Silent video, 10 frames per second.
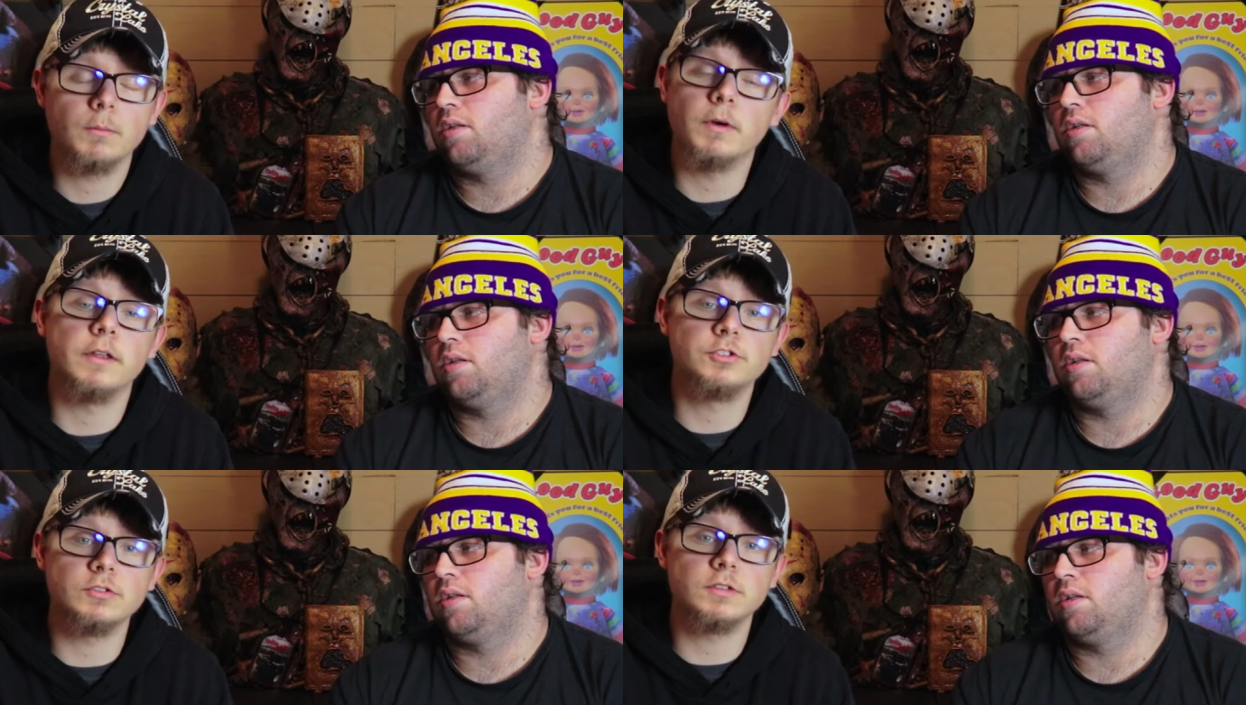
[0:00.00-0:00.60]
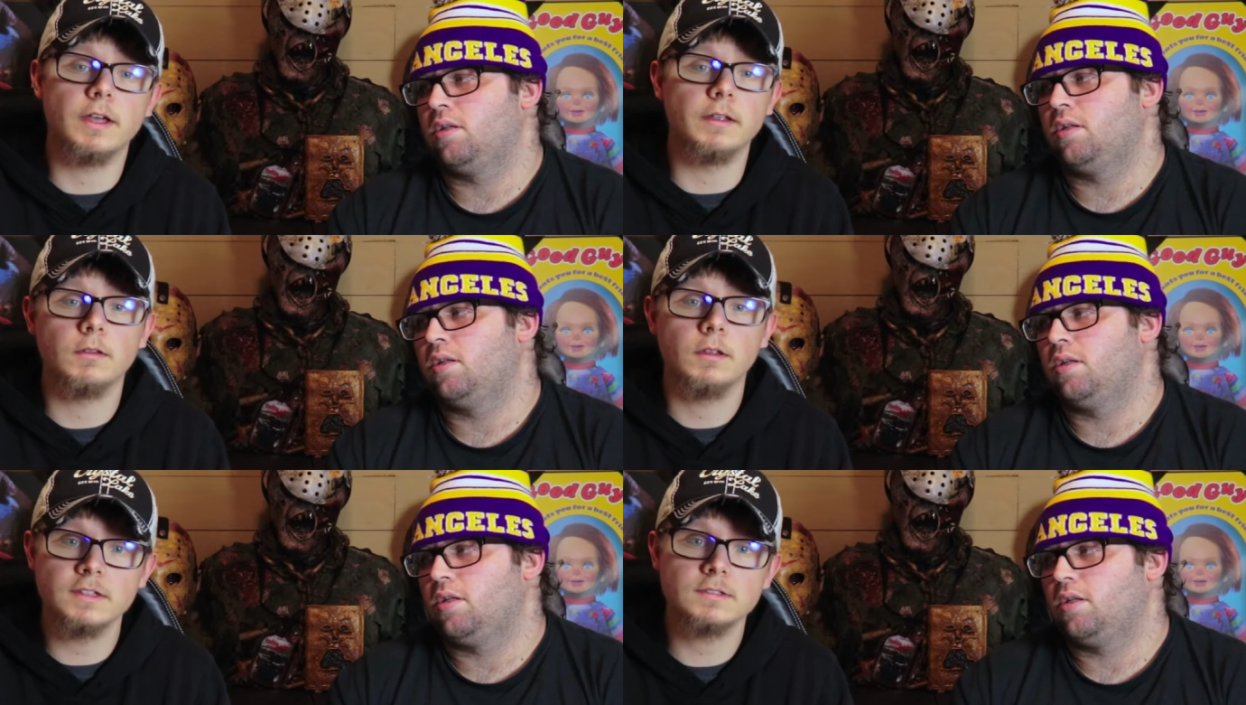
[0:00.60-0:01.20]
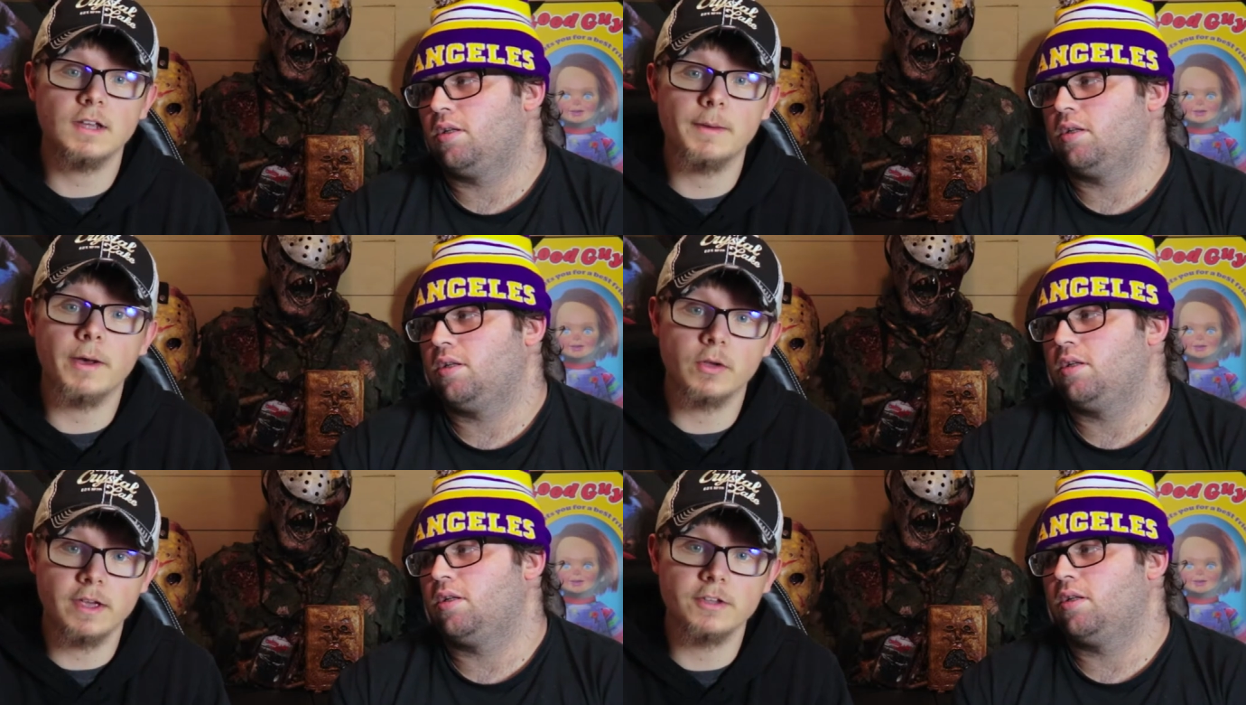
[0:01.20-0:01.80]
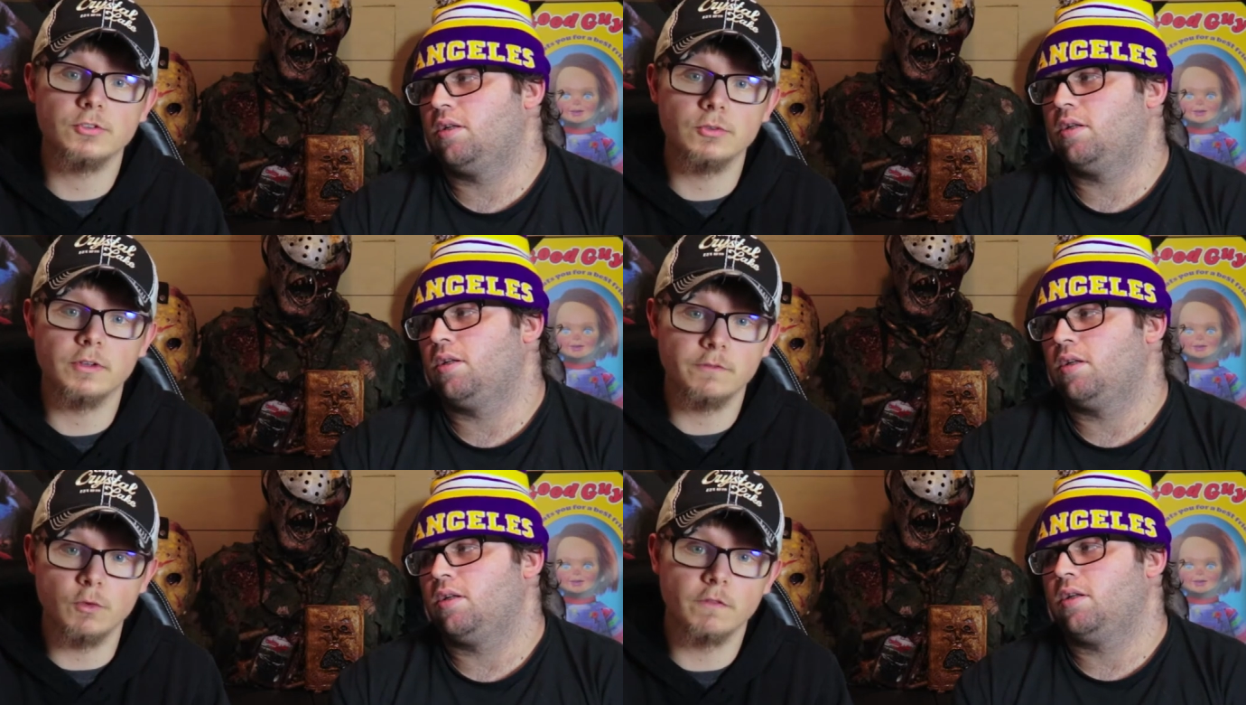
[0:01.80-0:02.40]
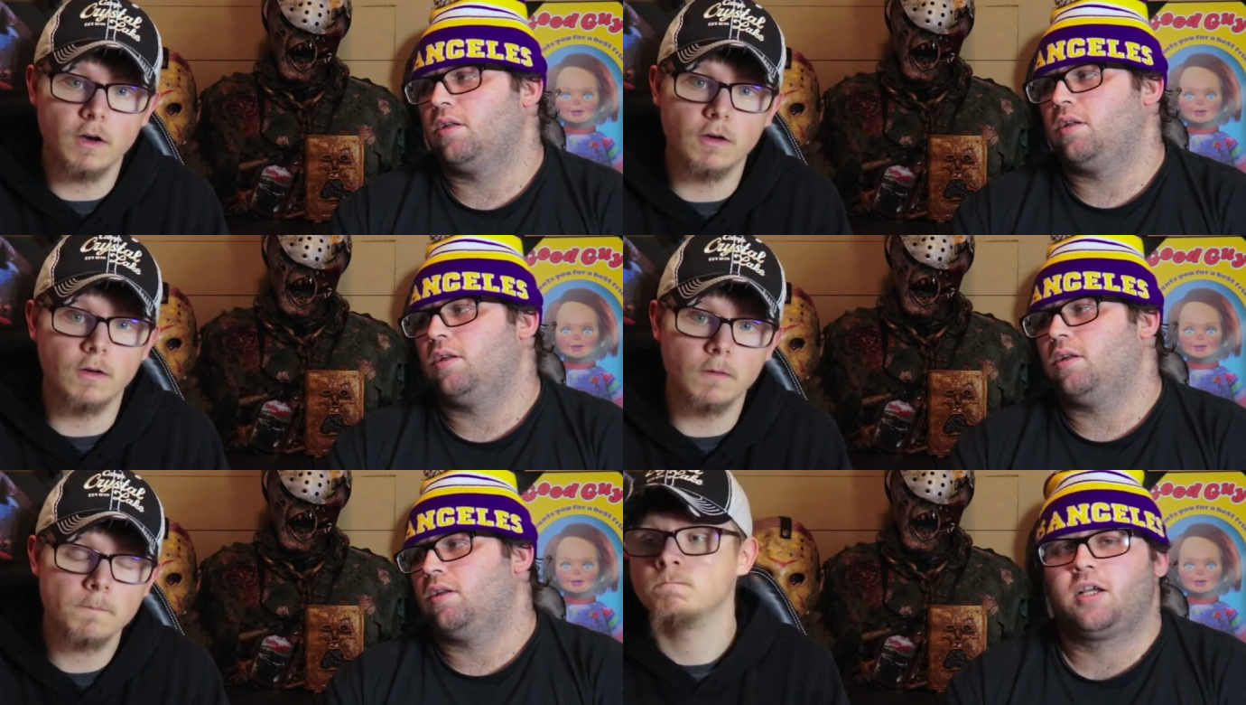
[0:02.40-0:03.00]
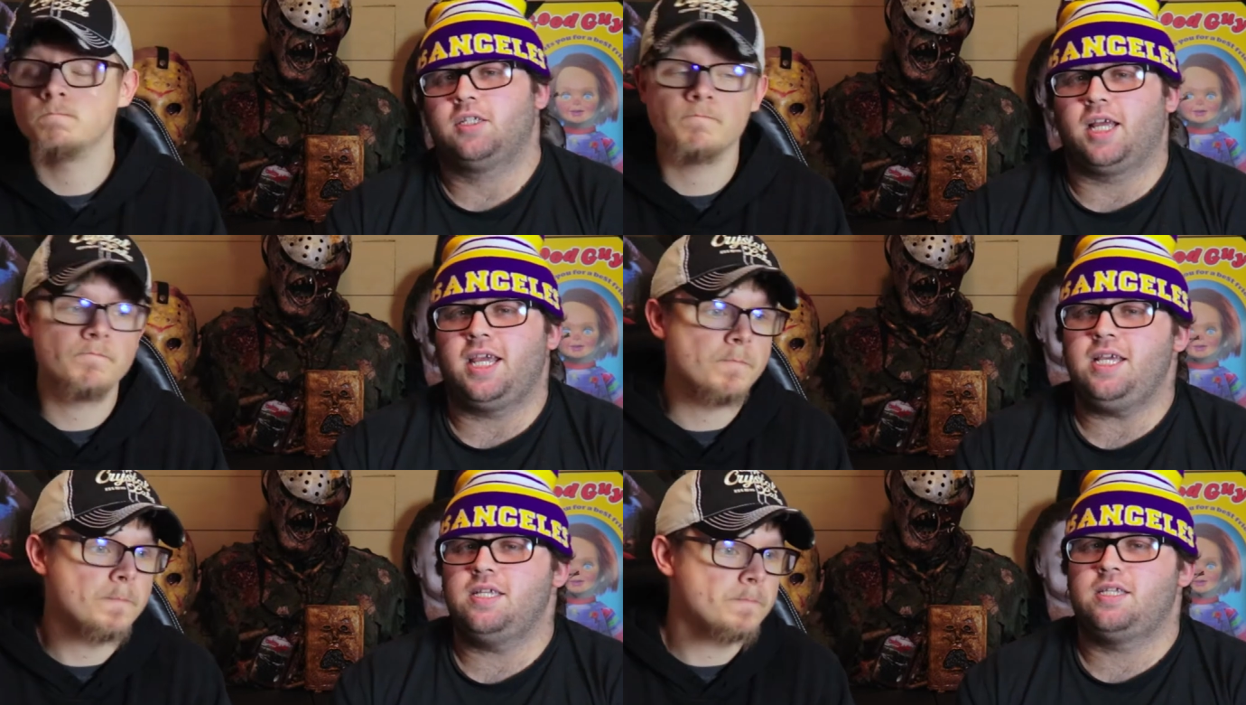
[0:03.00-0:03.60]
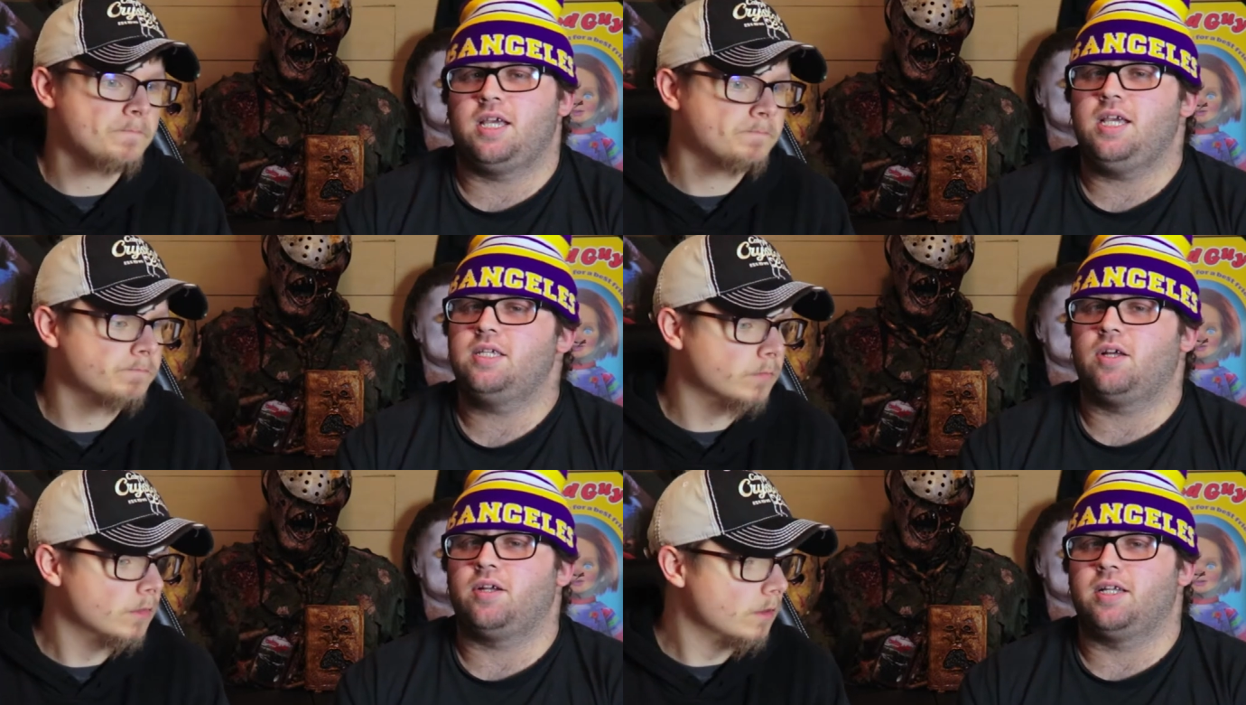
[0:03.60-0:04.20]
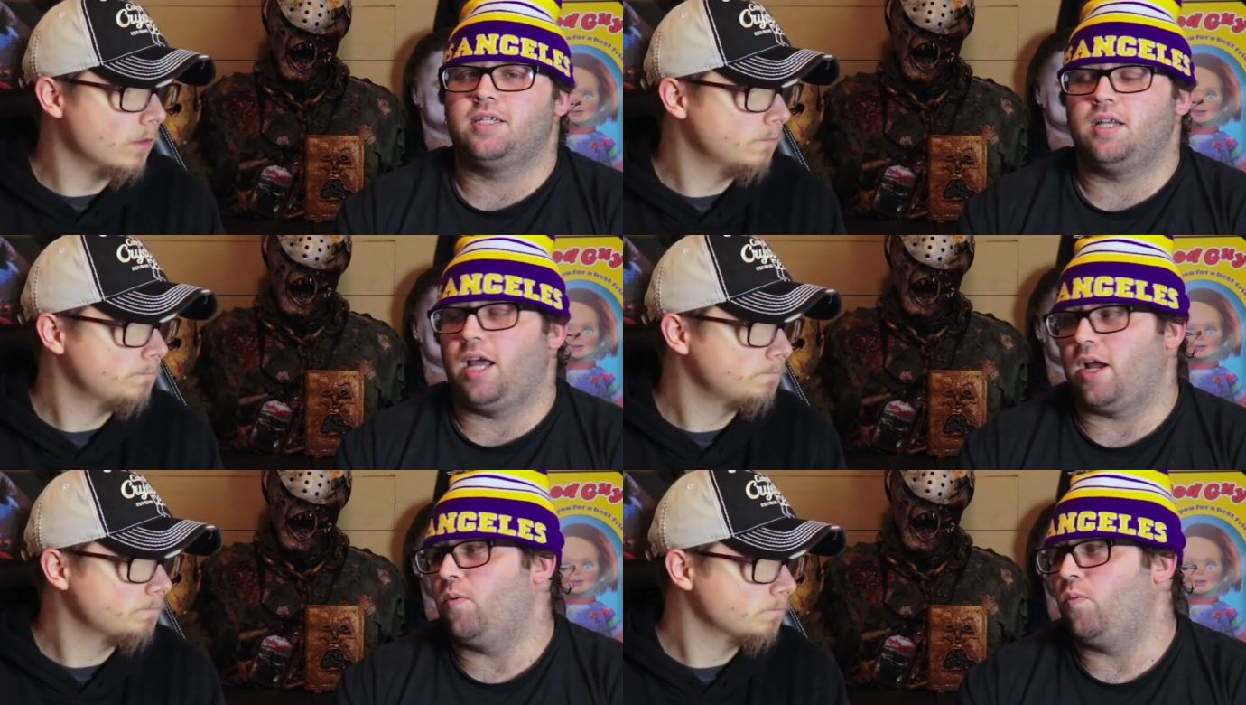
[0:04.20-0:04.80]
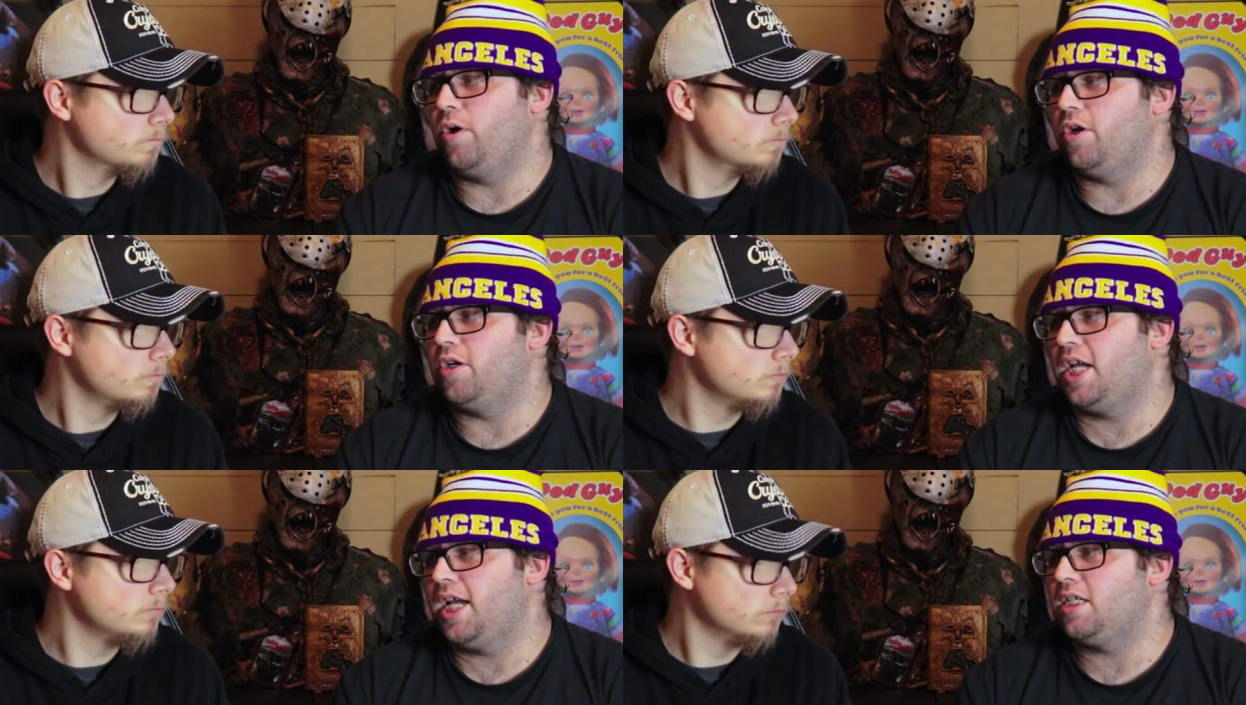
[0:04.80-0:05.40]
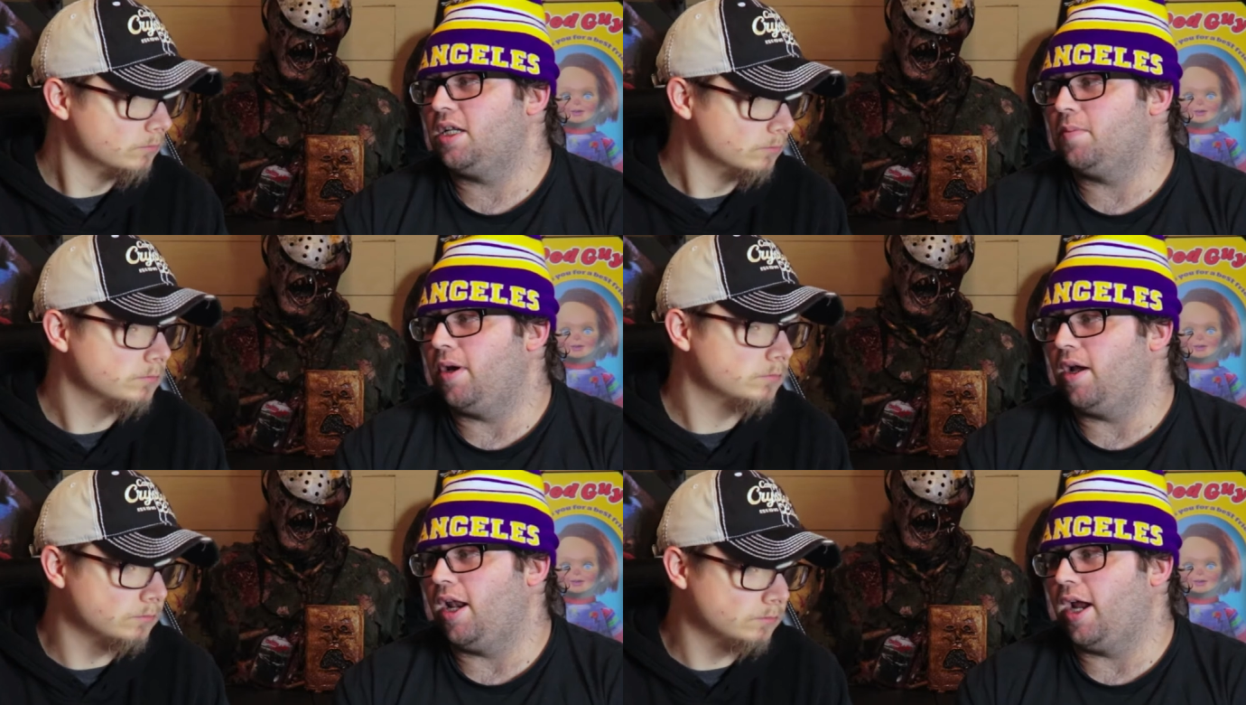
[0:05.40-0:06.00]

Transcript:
Speaker 1: But she was like, this time I'll catch you if you fall.
Speaker 2: Because like he's he's on the like a weird tangent about